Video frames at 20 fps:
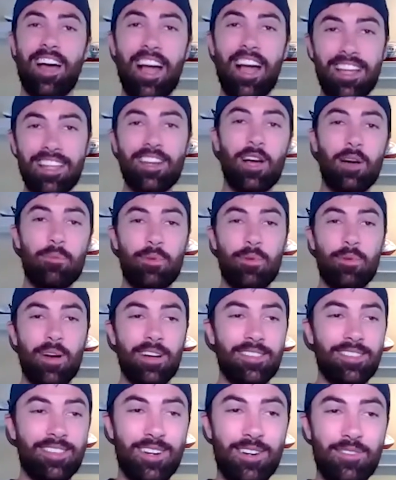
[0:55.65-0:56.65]
I can help you
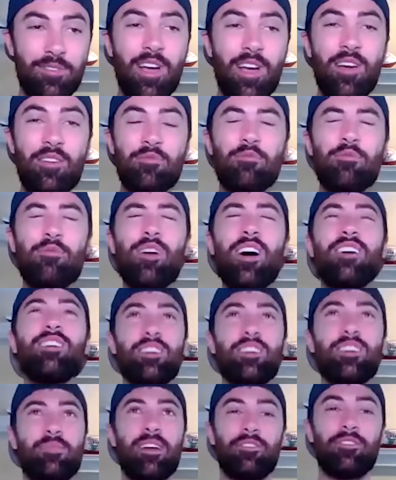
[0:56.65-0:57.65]
out, though.
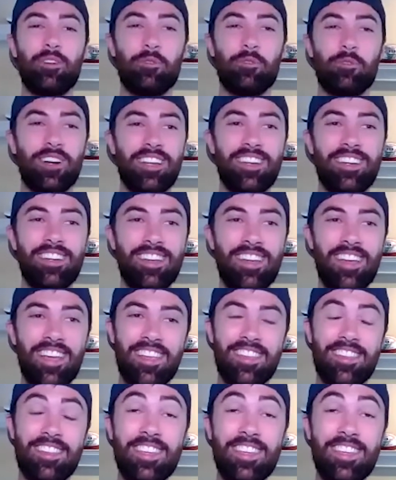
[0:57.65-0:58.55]
Welcome, everyone.